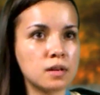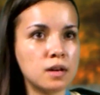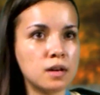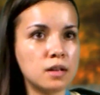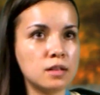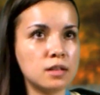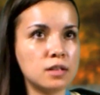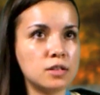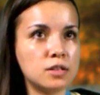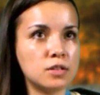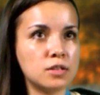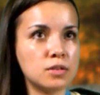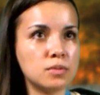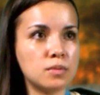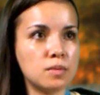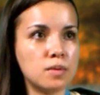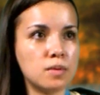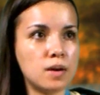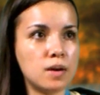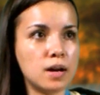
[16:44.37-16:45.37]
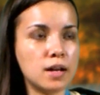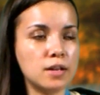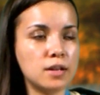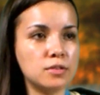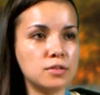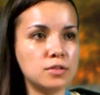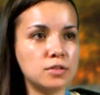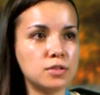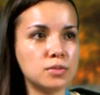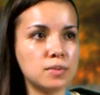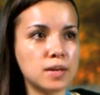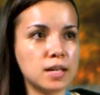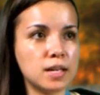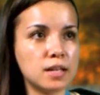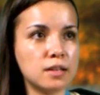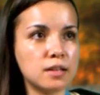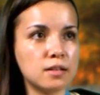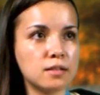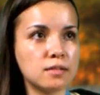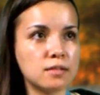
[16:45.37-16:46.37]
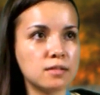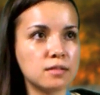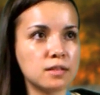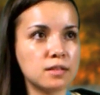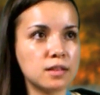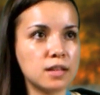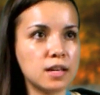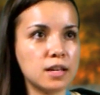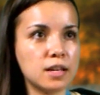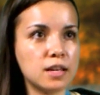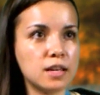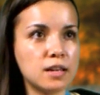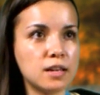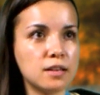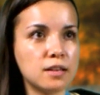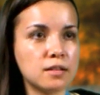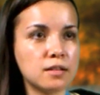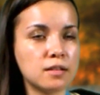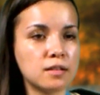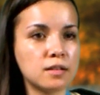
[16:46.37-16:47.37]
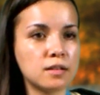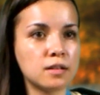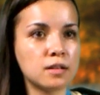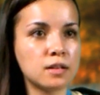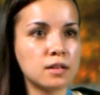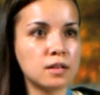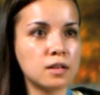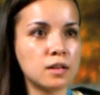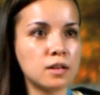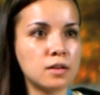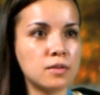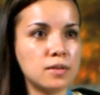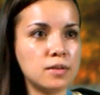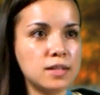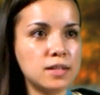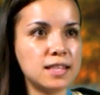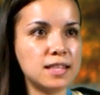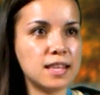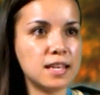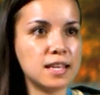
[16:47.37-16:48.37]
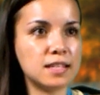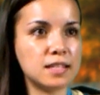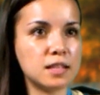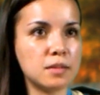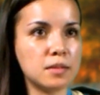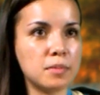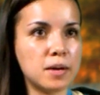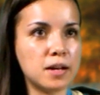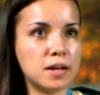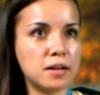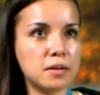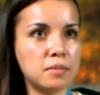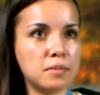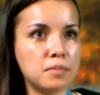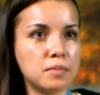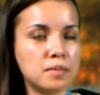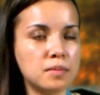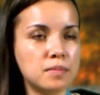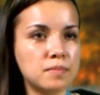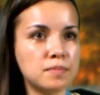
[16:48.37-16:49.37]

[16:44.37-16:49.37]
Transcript: Unleash a wild swing thingy. What's this at the bottom?